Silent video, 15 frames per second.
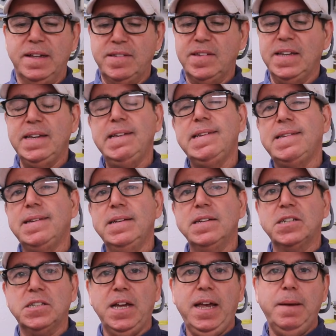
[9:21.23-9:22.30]
It's easy
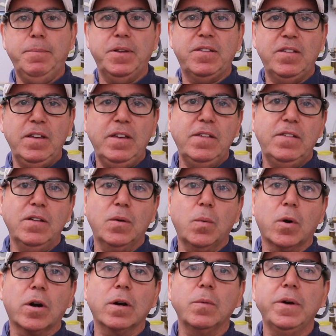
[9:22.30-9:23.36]
to shape, it's easy to
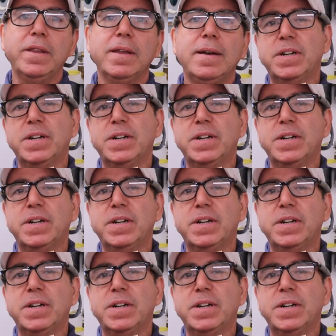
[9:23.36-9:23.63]
work with,